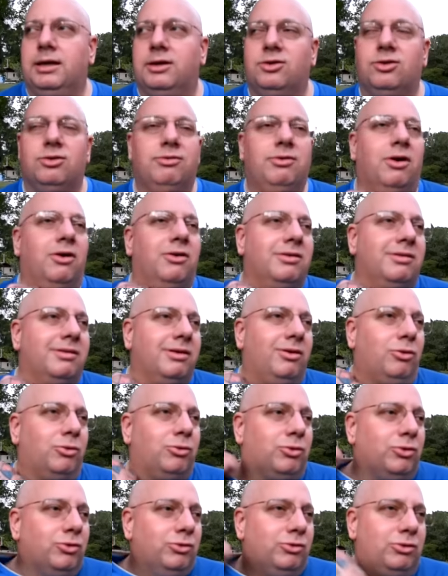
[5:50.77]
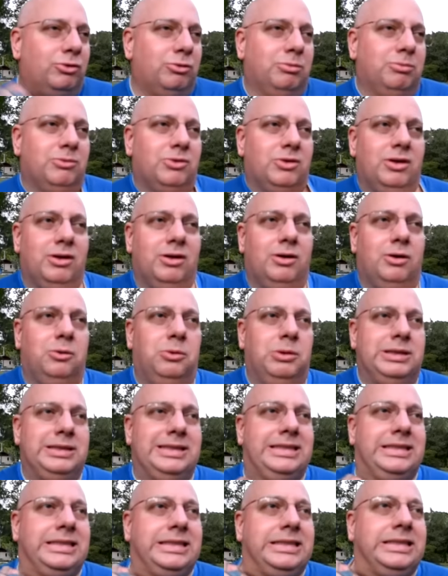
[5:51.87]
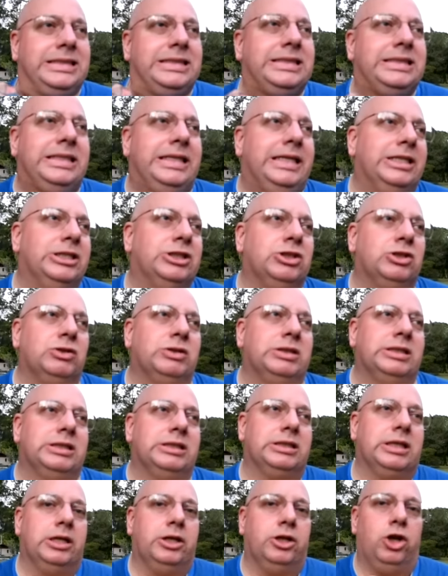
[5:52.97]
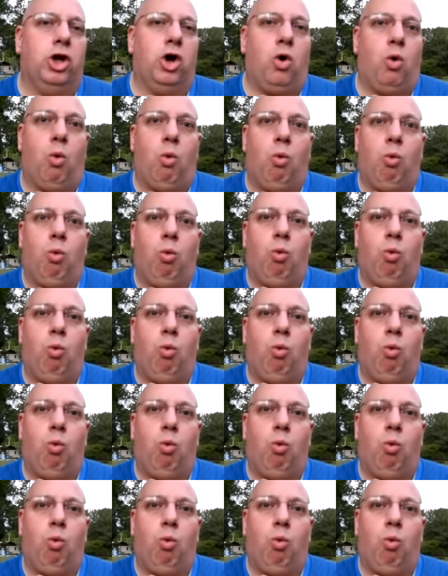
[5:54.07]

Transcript: as far as the ultra zooms go, the answer is no,